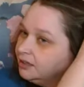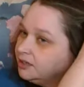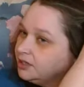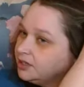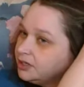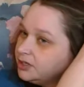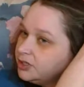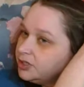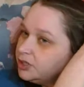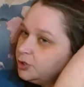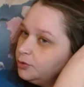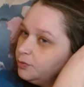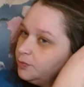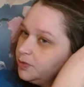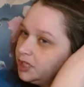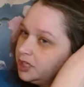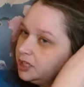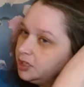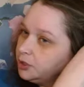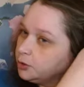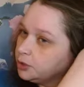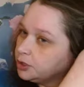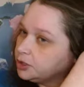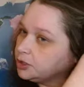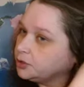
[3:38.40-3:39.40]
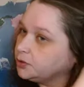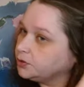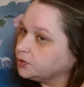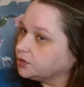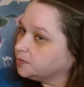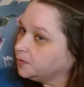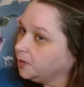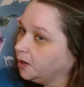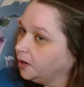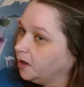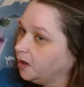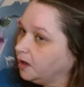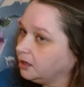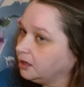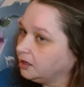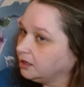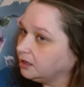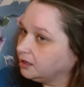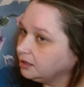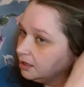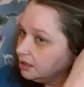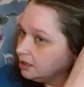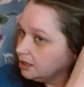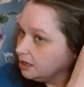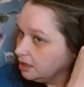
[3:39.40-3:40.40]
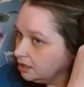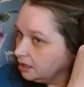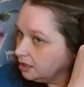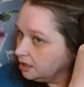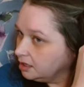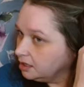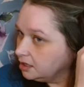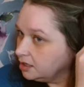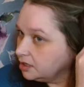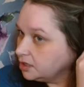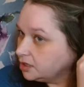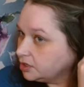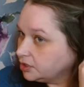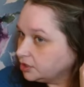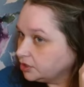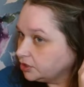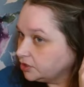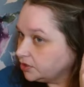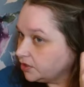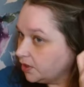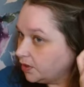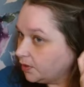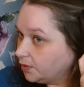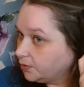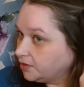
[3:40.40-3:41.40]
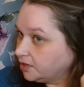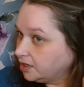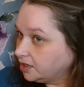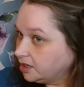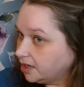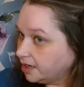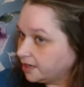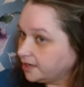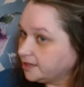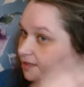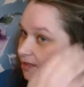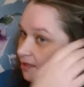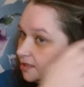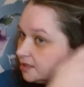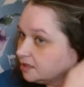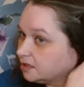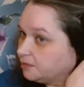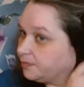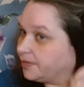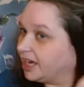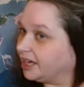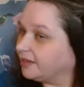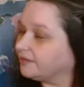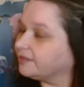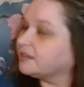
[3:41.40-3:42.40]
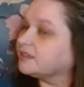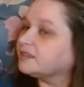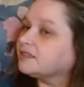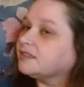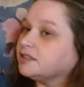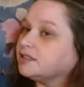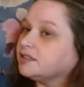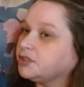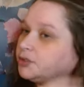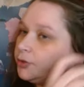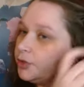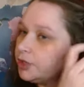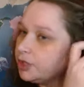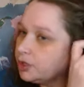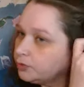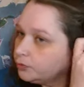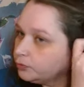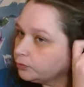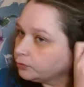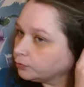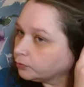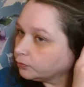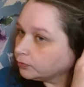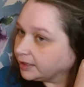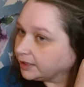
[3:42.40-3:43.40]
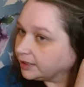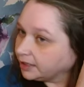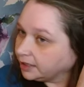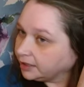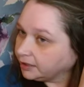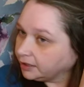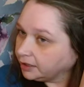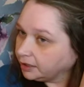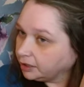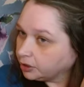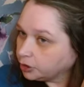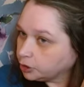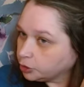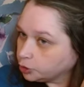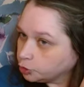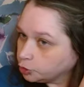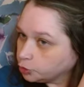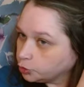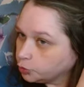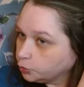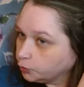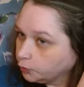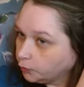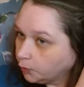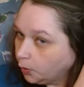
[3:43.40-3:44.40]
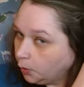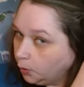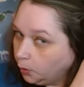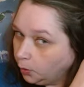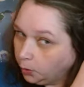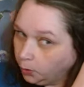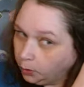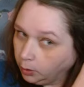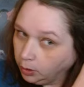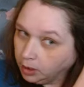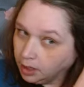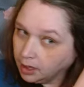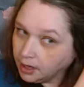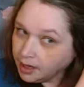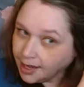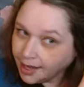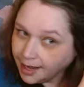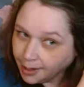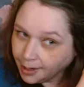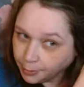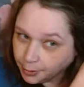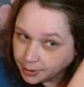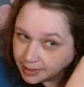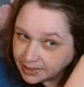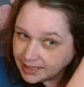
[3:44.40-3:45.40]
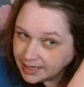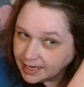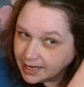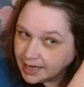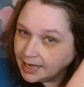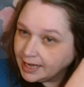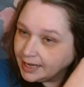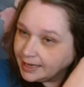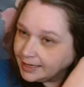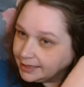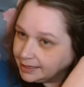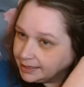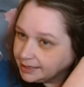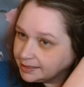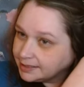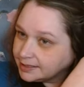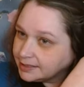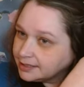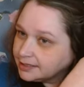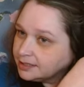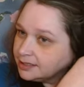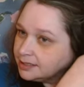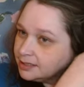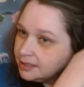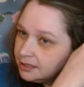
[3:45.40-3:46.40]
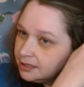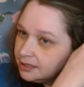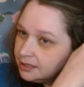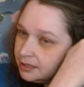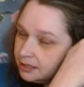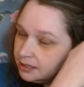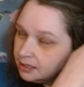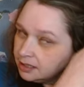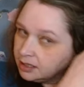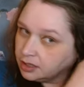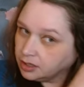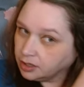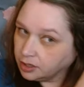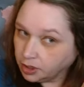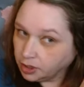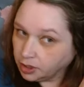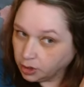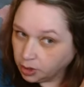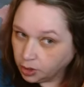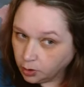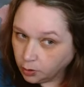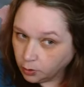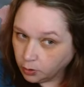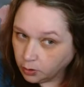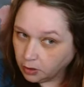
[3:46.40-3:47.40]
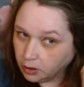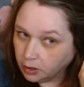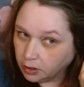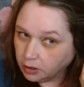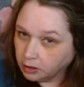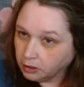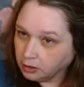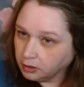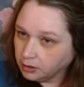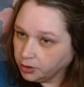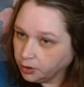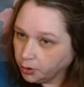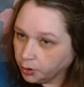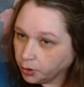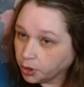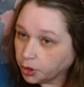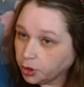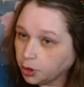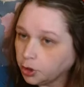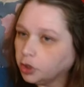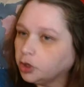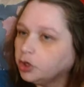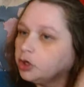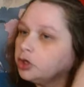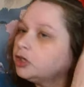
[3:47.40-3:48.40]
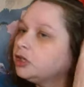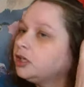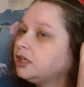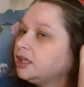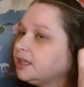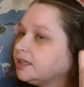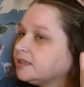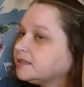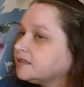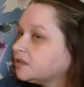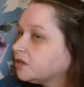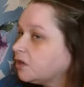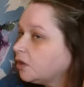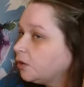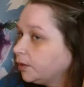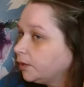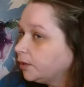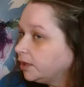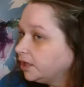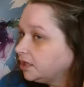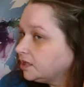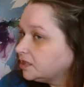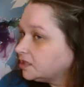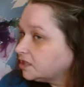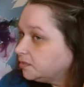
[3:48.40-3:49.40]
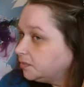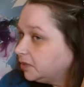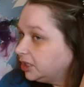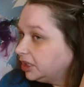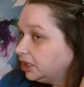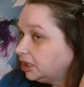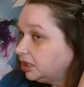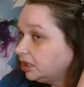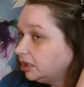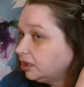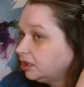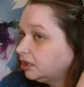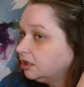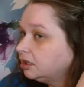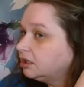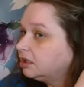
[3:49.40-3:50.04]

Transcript: too big or too small. So the nice thing about this is you can really control how tight your curl is going to be.